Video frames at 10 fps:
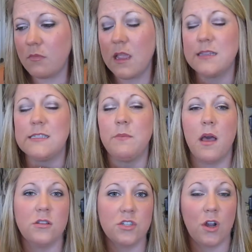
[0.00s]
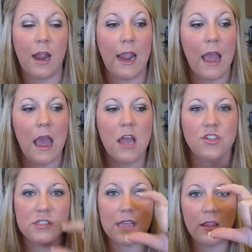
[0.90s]
It smells great.
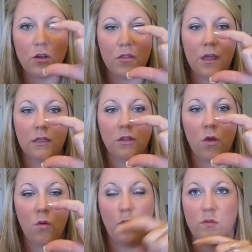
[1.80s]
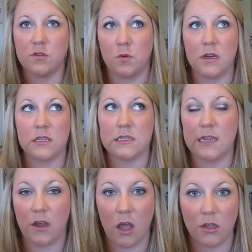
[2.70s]
Just that little thing alone was worth the
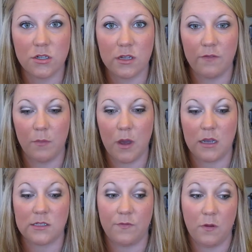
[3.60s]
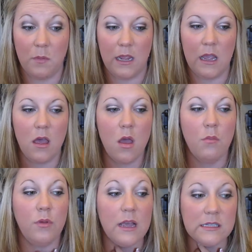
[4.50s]
$10 of the box for me.
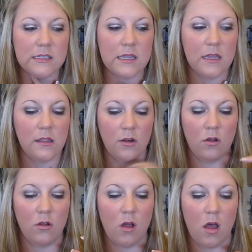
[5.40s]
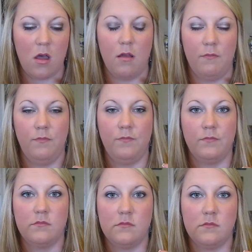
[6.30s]
Plus the little um,
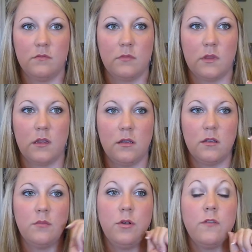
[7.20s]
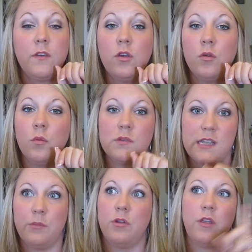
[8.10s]
perfume
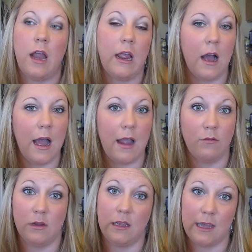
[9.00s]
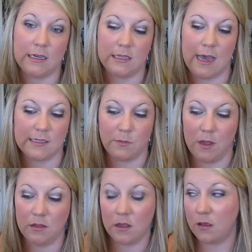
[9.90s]
sampler that I got I really liked last
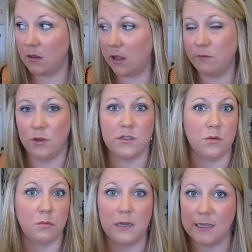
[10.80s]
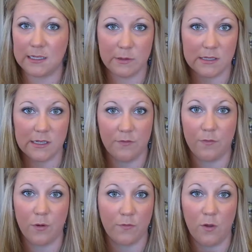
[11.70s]
month, even though it's a really
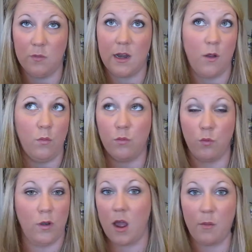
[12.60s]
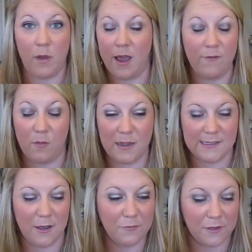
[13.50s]
expensive perfume that I would not buy for
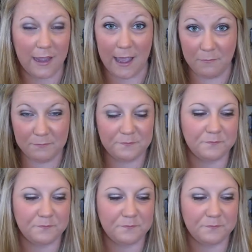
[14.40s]
myself again